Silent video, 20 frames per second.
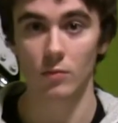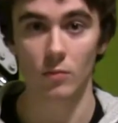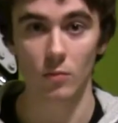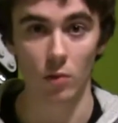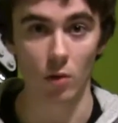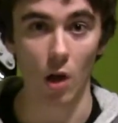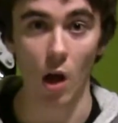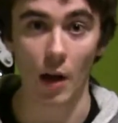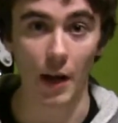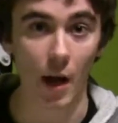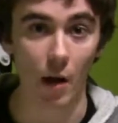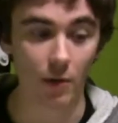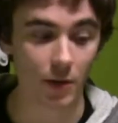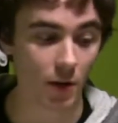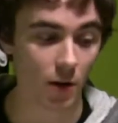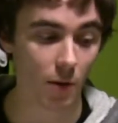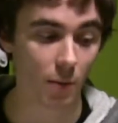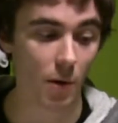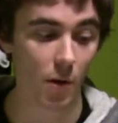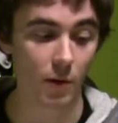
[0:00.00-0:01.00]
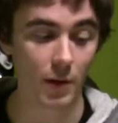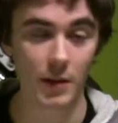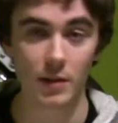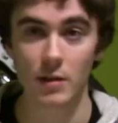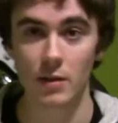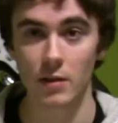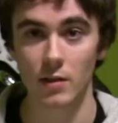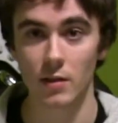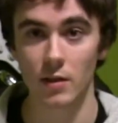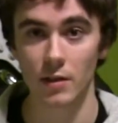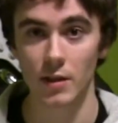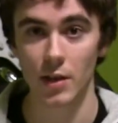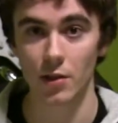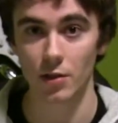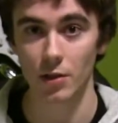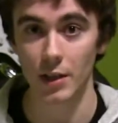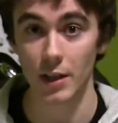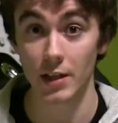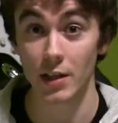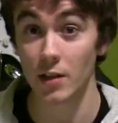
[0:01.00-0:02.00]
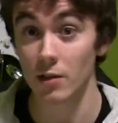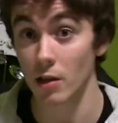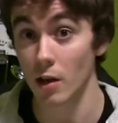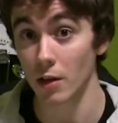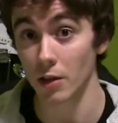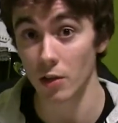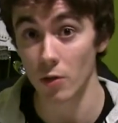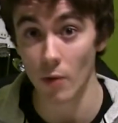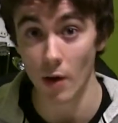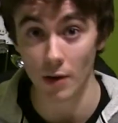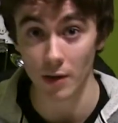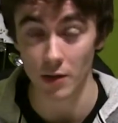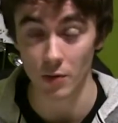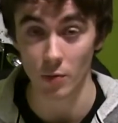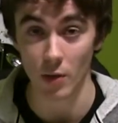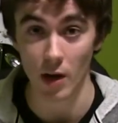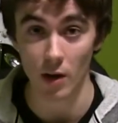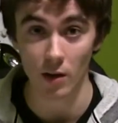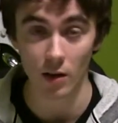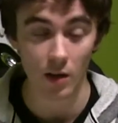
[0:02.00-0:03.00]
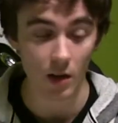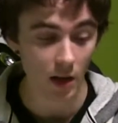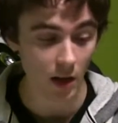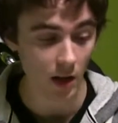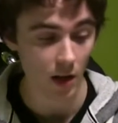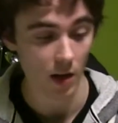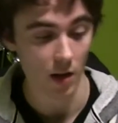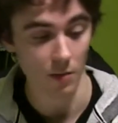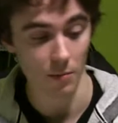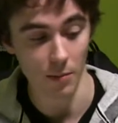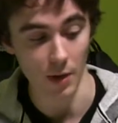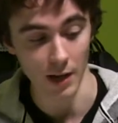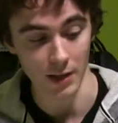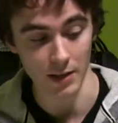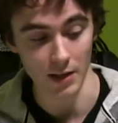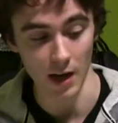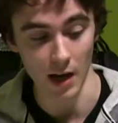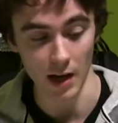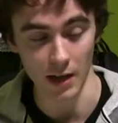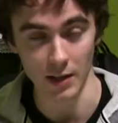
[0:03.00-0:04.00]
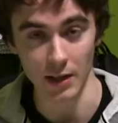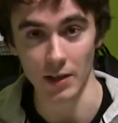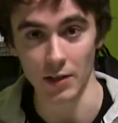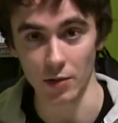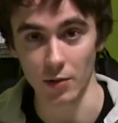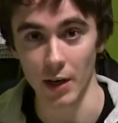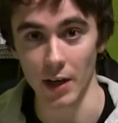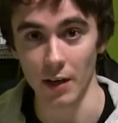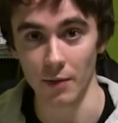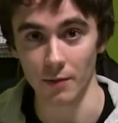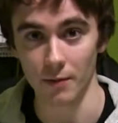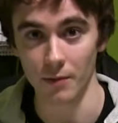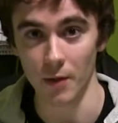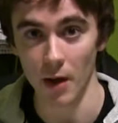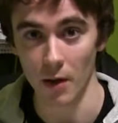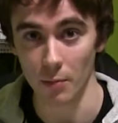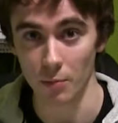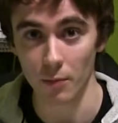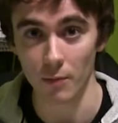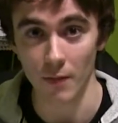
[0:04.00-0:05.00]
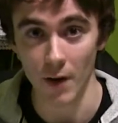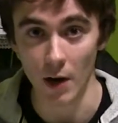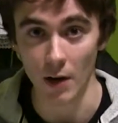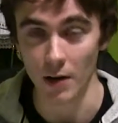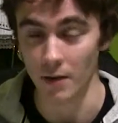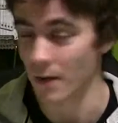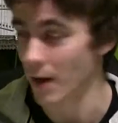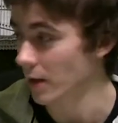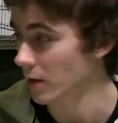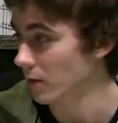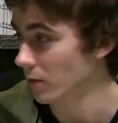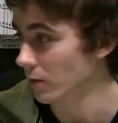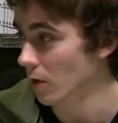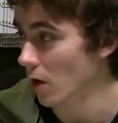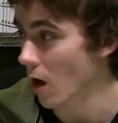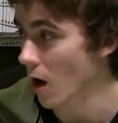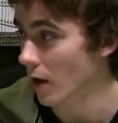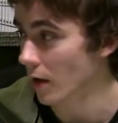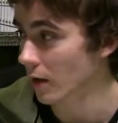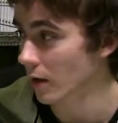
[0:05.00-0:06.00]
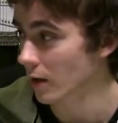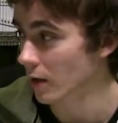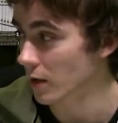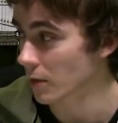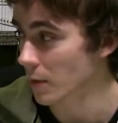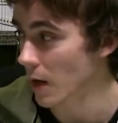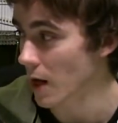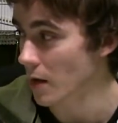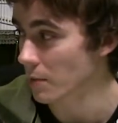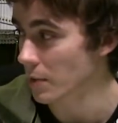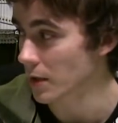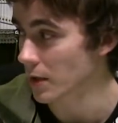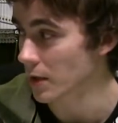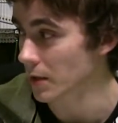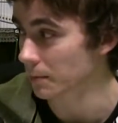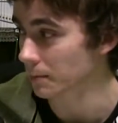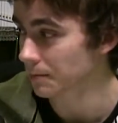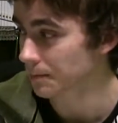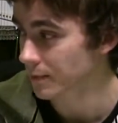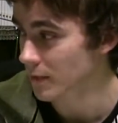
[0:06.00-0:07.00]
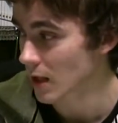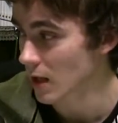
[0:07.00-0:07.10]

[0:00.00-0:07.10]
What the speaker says: lock out their opponents, essentially. It does lock you out as well, but it does create a very effective lock, in my opinion.